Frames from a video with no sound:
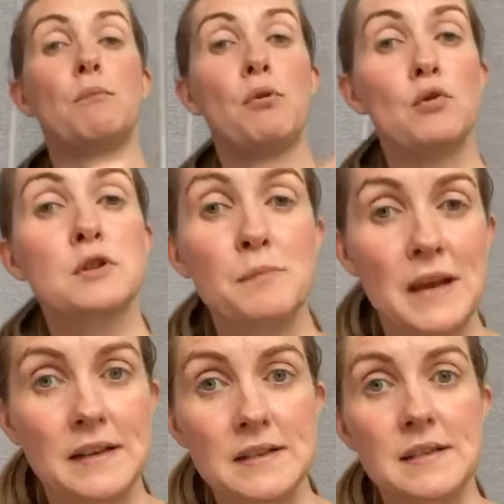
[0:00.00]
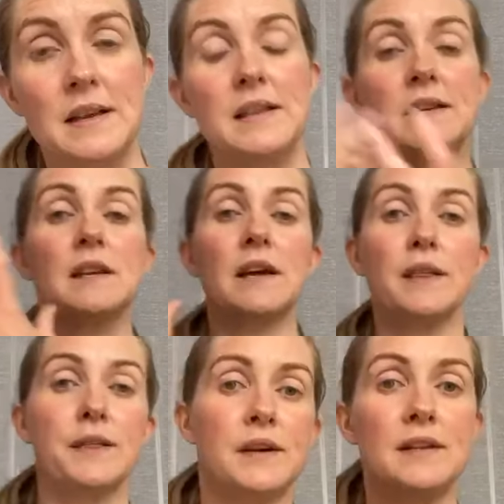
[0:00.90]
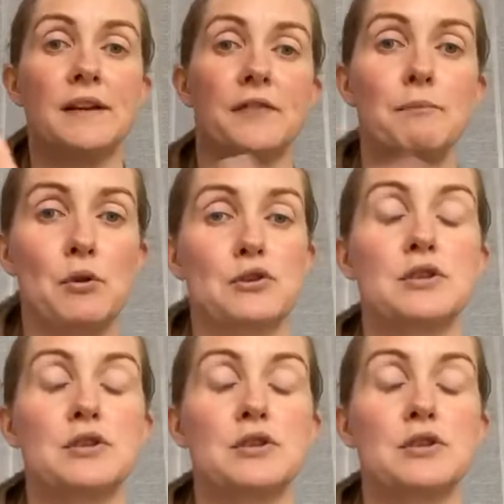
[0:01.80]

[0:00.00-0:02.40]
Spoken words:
post-pregnancy, and these are like 3 different postures,